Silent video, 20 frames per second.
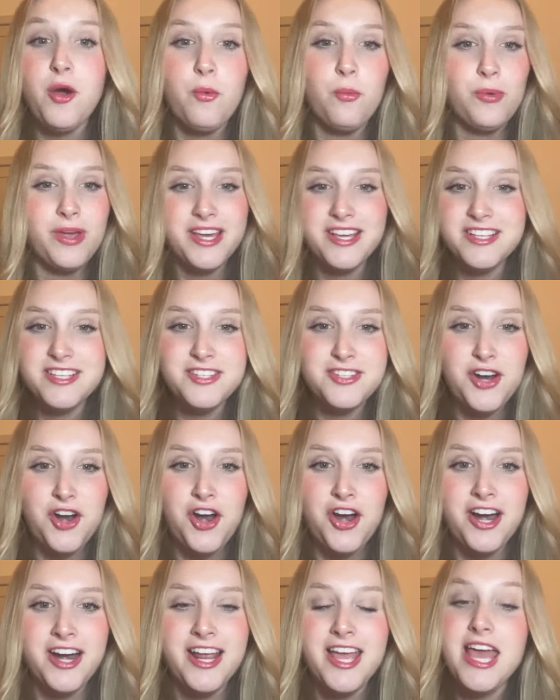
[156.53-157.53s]
we can
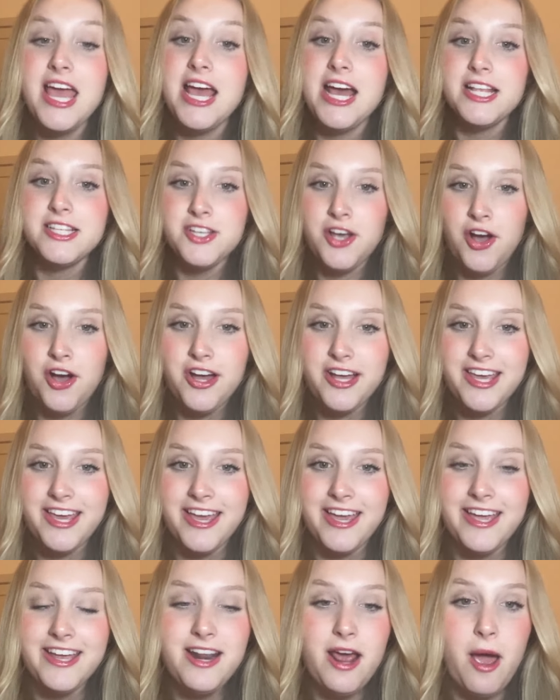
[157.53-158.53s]
start
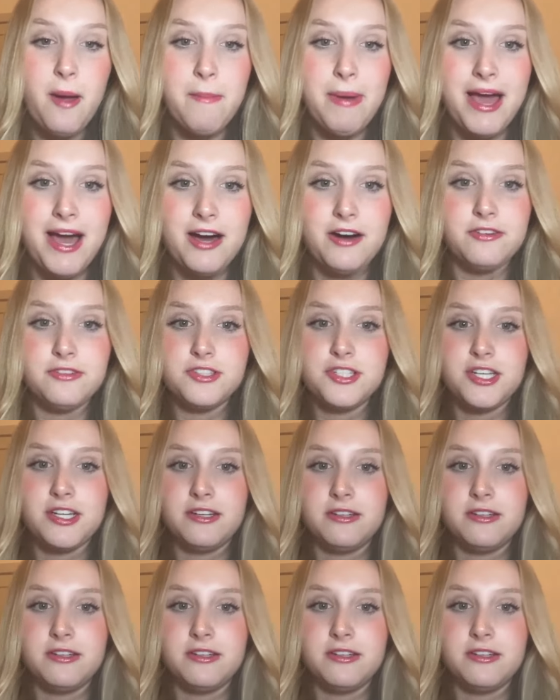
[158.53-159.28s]
talking about